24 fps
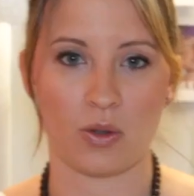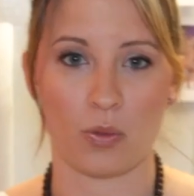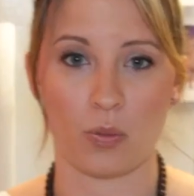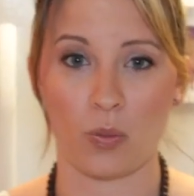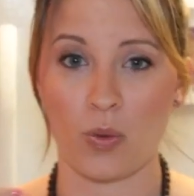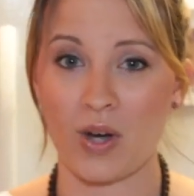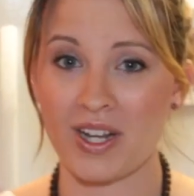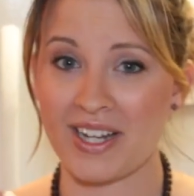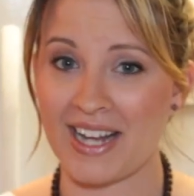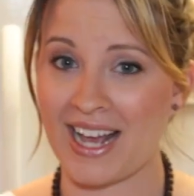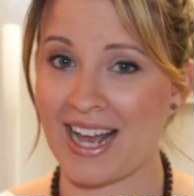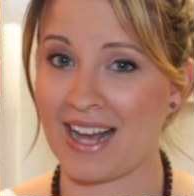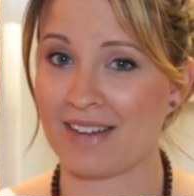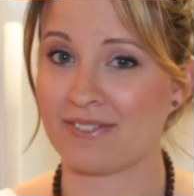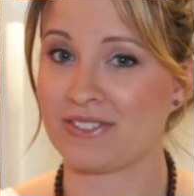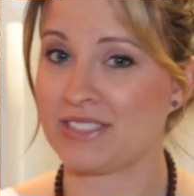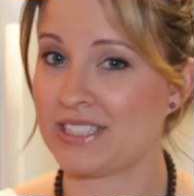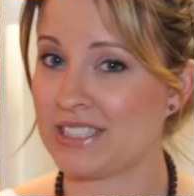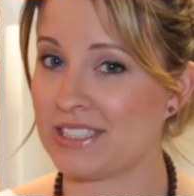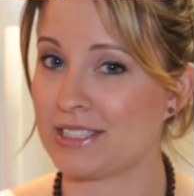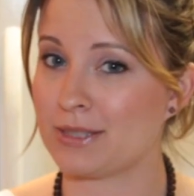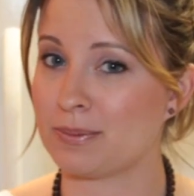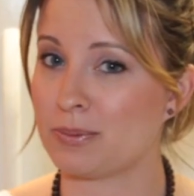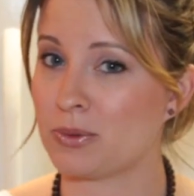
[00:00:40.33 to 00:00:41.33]
one
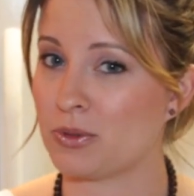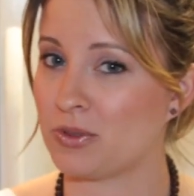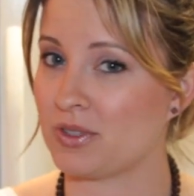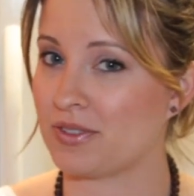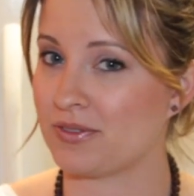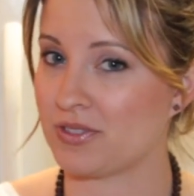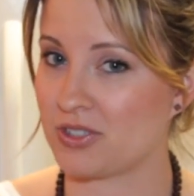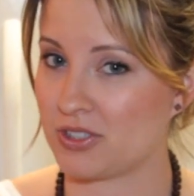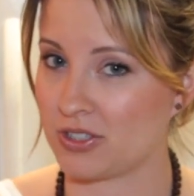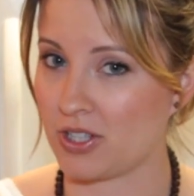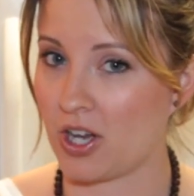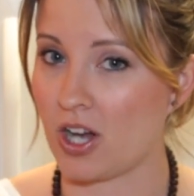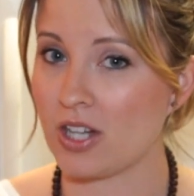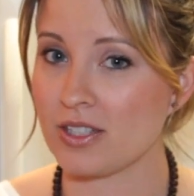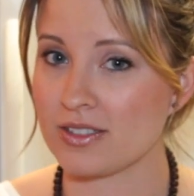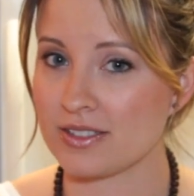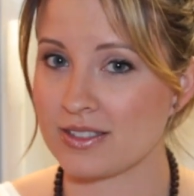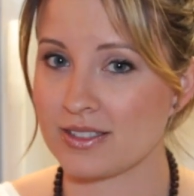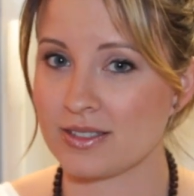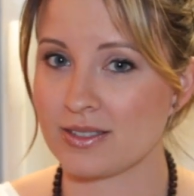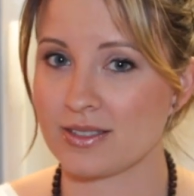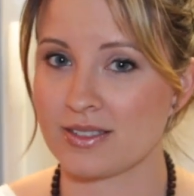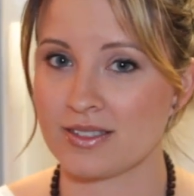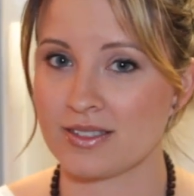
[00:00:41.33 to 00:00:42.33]
half teaspoon of salt,